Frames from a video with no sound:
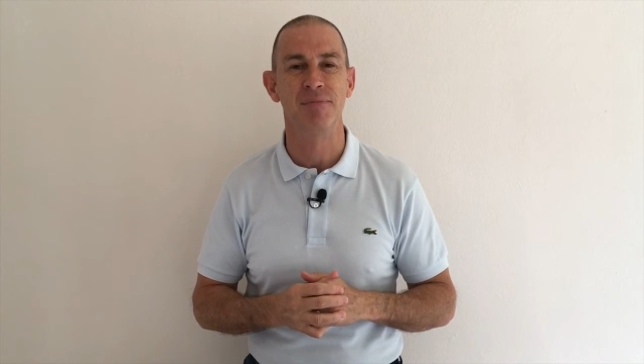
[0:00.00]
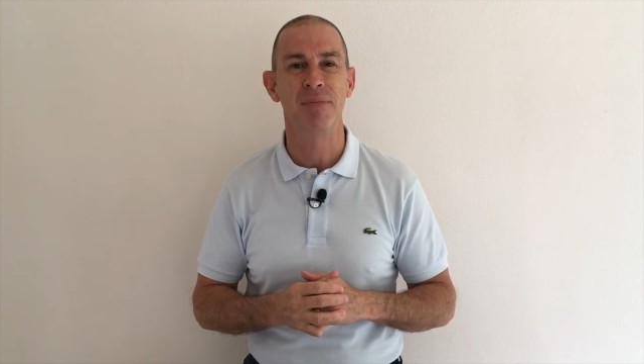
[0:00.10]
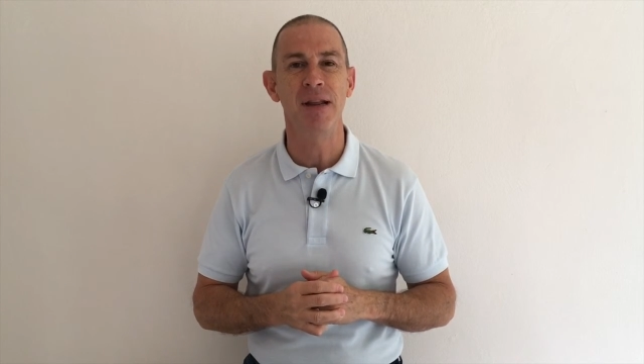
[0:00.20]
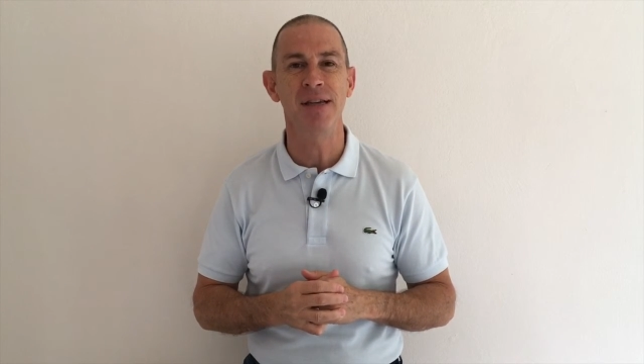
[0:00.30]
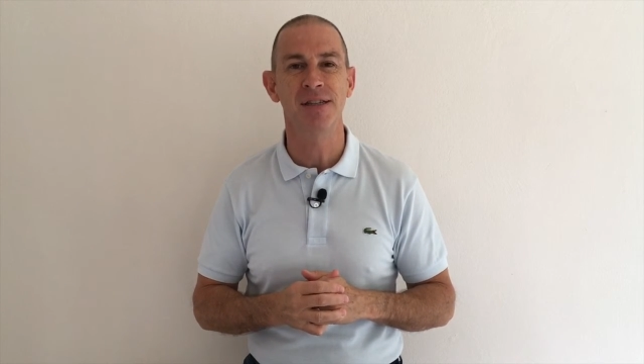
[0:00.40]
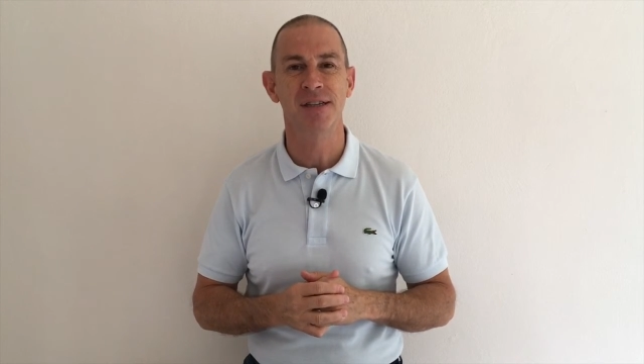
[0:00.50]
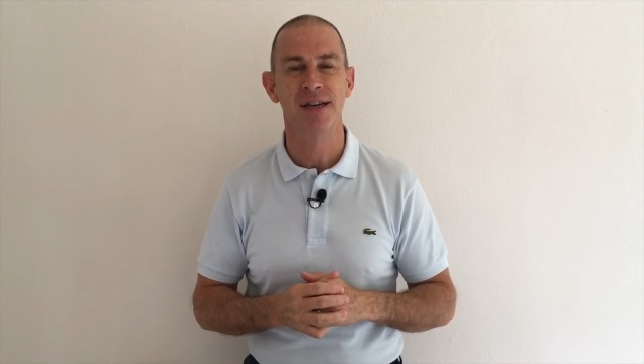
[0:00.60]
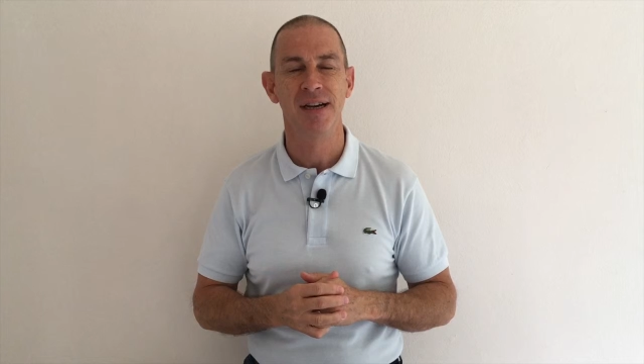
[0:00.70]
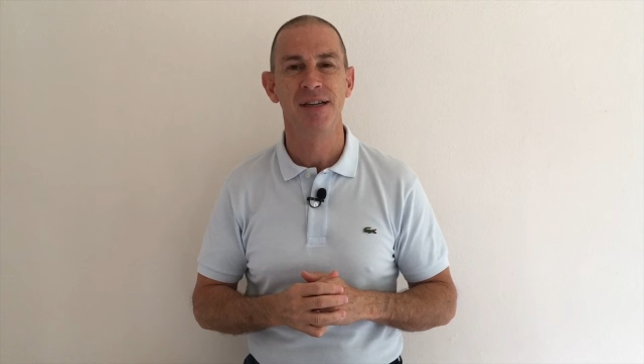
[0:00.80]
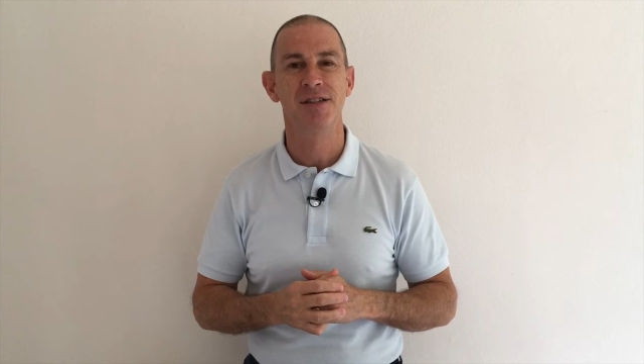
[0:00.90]
and please
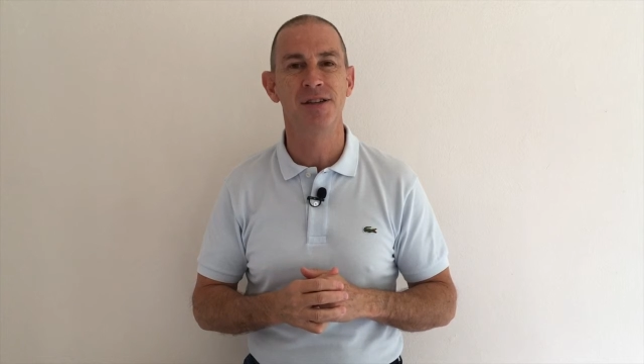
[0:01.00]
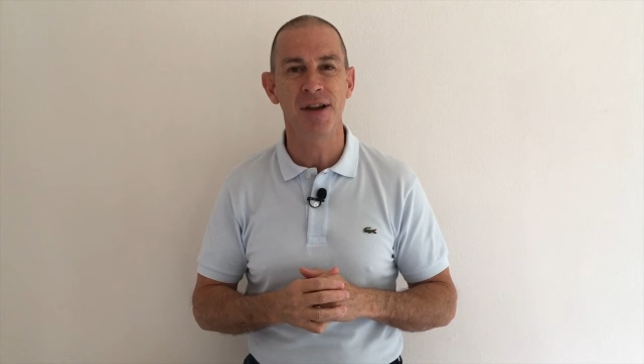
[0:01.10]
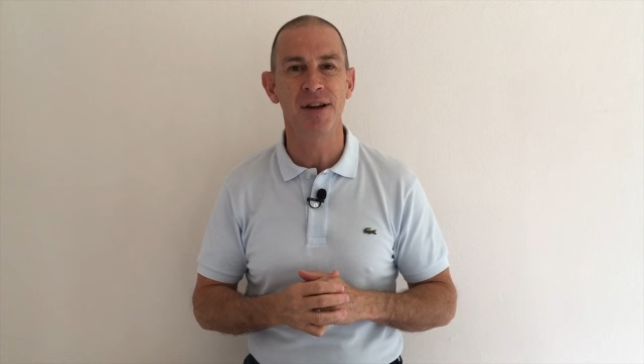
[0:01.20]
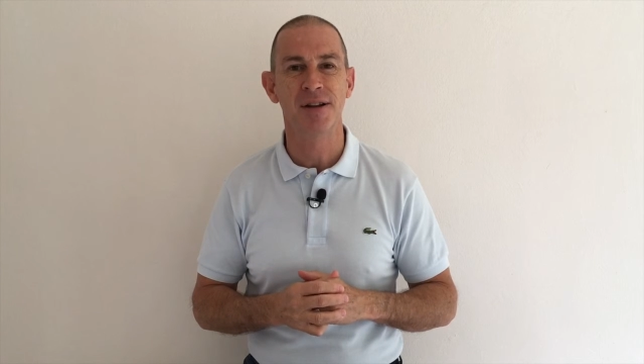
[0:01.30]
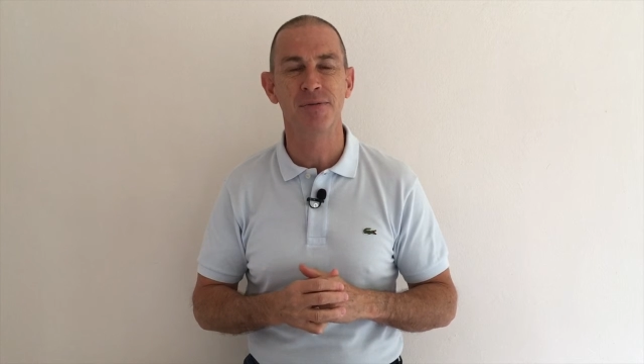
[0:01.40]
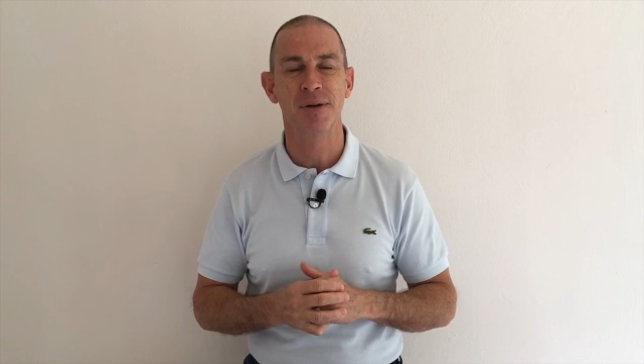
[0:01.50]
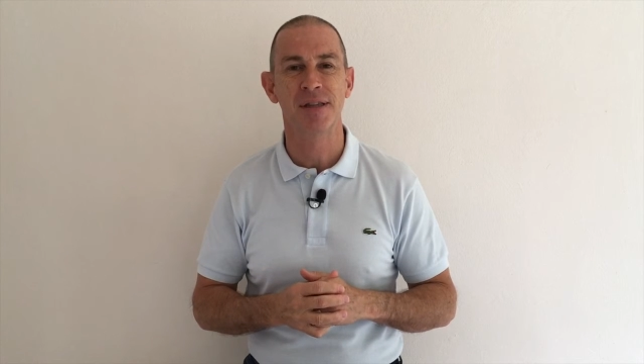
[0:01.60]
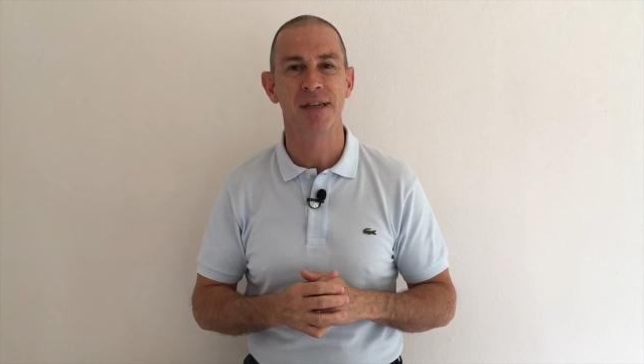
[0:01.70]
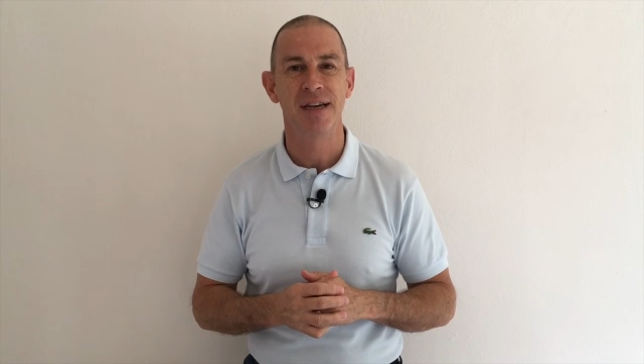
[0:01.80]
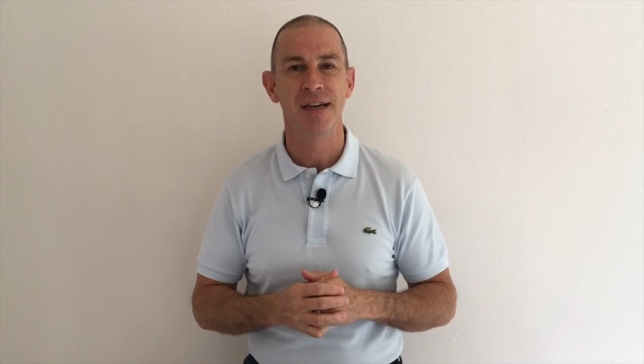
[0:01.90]
share it with